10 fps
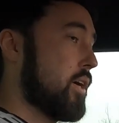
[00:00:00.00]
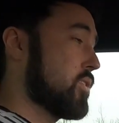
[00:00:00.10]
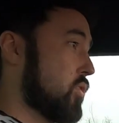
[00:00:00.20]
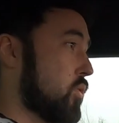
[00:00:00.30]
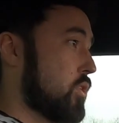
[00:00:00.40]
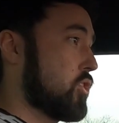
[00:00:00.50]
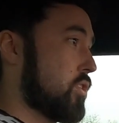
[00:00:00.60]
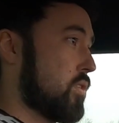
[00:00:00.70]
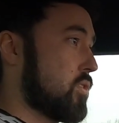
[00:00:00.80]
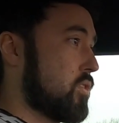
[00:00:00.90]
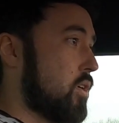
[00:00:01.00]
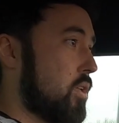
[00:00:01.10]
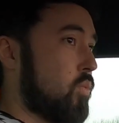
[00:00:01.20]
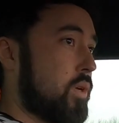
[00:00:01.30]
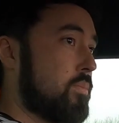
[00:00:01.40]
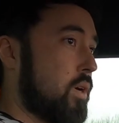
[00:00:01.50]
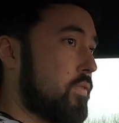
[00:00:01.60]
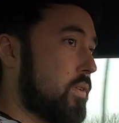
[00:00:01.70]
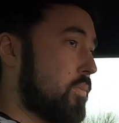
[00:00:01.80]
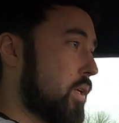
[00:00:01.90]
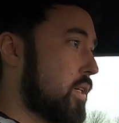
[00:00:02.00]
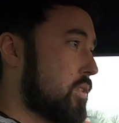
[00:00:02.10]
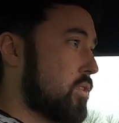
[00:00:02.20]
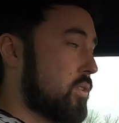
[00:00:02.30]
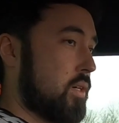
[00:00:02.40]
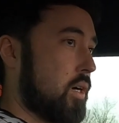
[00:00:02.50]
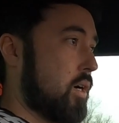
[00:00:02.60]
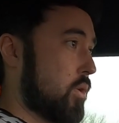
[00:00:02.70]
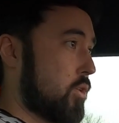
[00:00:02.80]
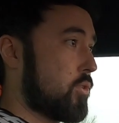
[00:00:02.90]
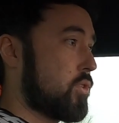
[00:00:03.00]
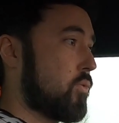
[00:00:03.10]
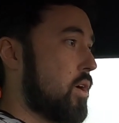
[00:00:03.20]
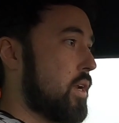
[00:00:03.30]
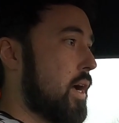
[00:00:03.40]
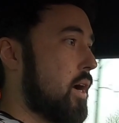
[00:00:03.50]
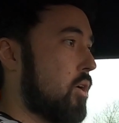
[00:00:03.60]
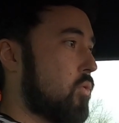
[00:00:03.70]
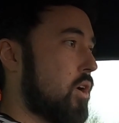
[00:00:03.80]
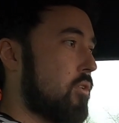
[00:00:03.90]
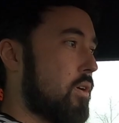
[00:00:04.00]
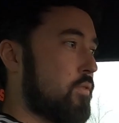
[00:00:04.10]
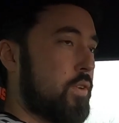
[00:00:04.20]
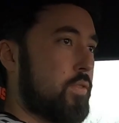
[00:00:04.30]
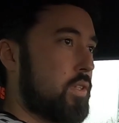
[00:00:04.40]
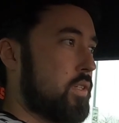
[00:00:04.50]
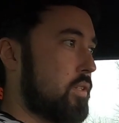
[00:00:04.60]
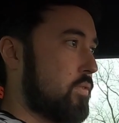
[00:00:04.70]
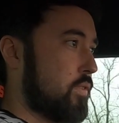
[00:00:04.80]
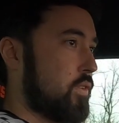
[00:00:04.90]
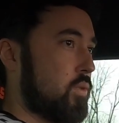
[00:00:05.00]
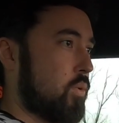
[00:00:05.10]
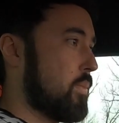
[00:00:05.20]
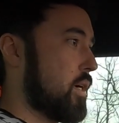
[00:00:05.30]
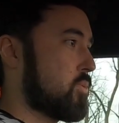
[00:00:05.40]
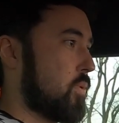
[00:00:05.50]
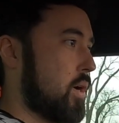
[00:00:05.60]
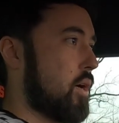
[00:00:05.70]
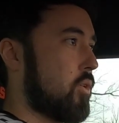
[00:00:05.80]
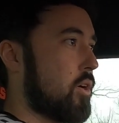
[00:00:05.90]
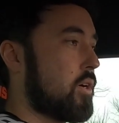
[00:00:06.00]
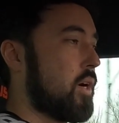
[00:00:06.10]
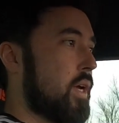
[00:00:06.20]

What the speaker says: So we just installed the wind buffeting plates. We're cruising right now, right around 50, 51 miles per hour,